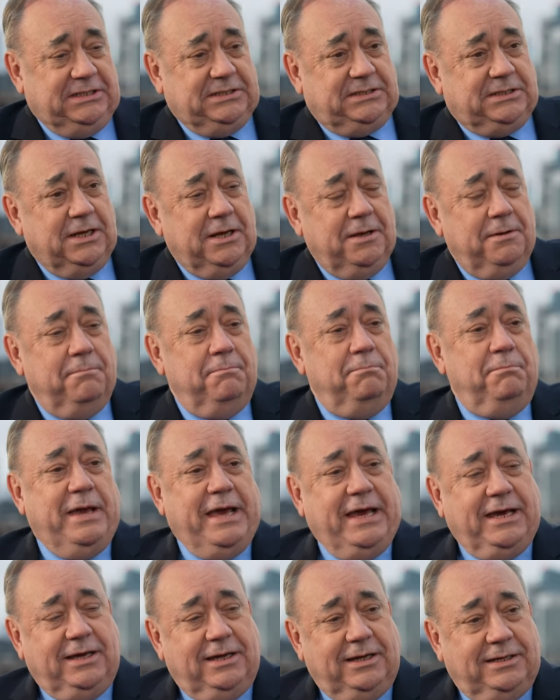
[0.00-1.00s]
these
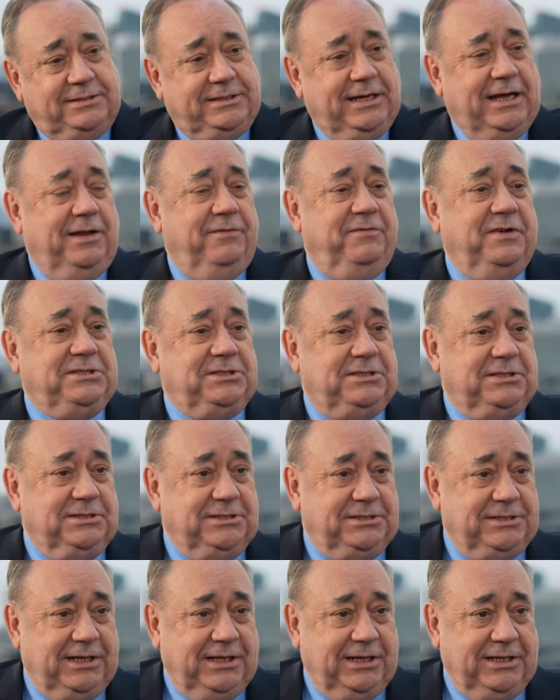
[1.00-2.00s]
mega television
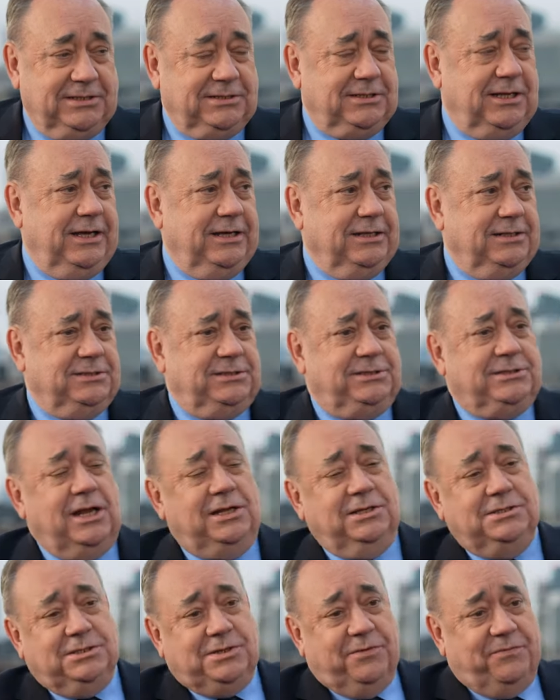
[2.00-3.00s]
series like yeah.
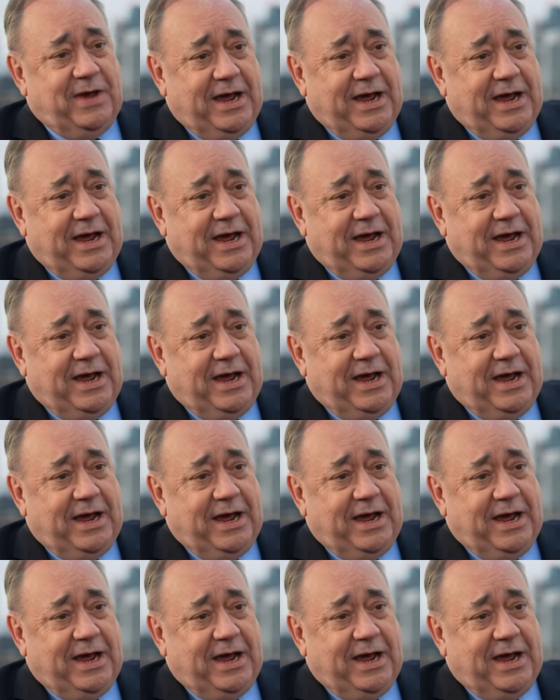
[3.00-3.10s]
Sons of